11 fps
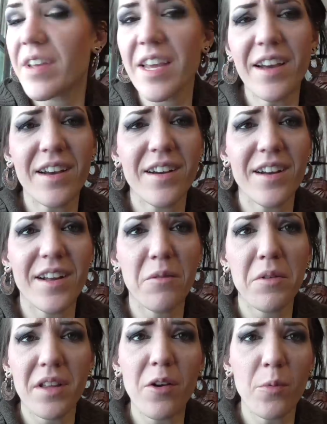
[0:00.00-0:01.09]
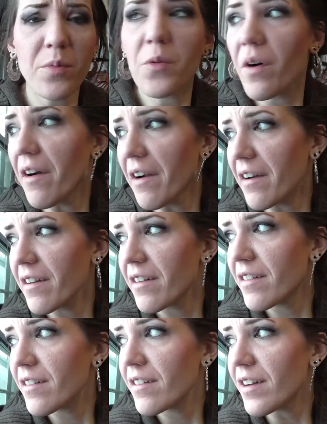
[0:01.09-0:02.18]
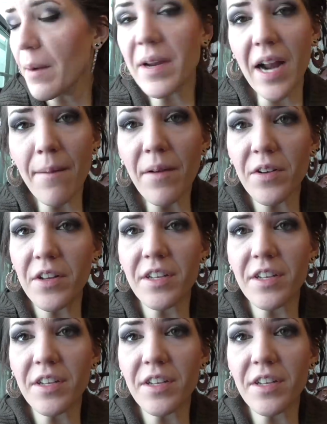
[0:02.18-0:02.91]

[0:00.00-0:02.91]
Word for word: yeah, I really hope you are. I mean, I'm having a